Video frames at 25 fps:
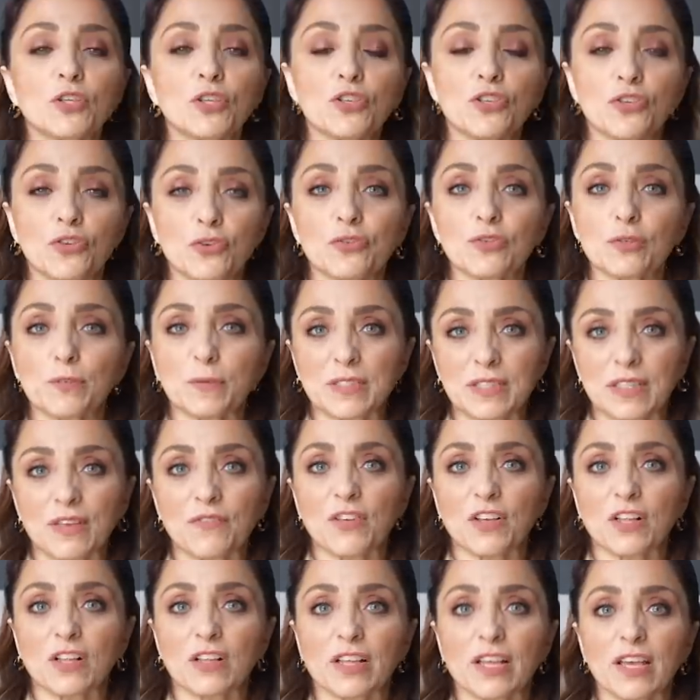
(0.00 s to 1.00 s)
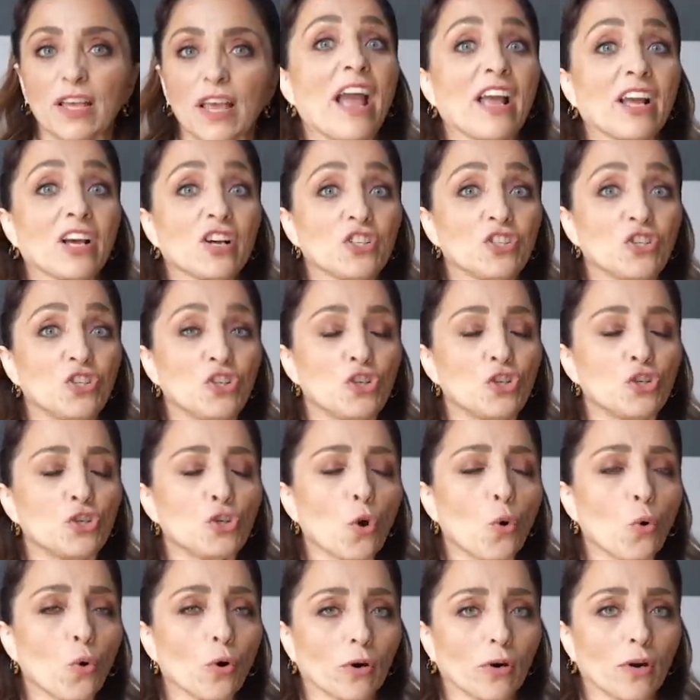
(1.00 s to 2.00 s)
to you specifically. I
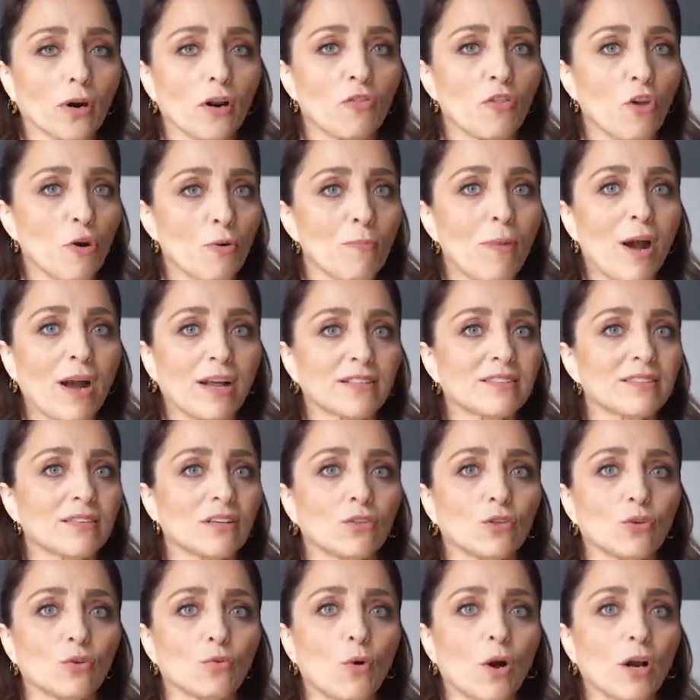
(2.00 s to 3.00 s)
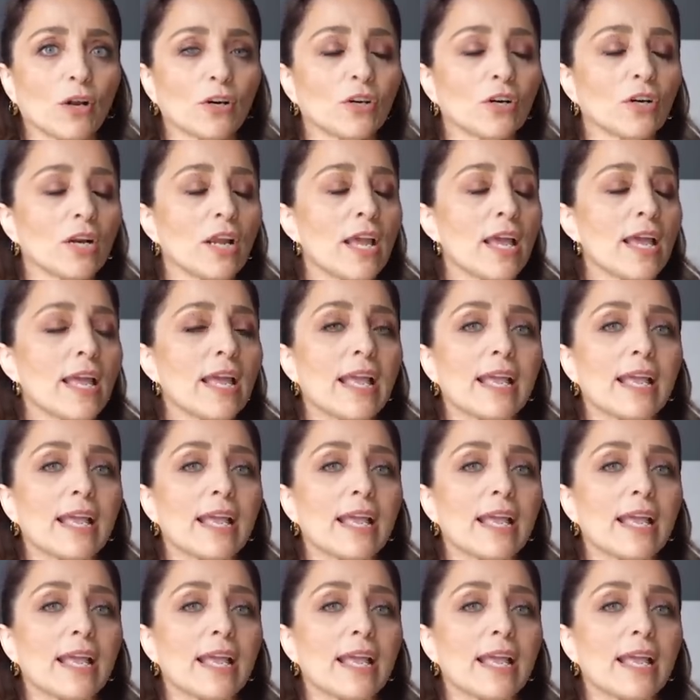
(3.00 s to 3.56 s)
adore their micellar water.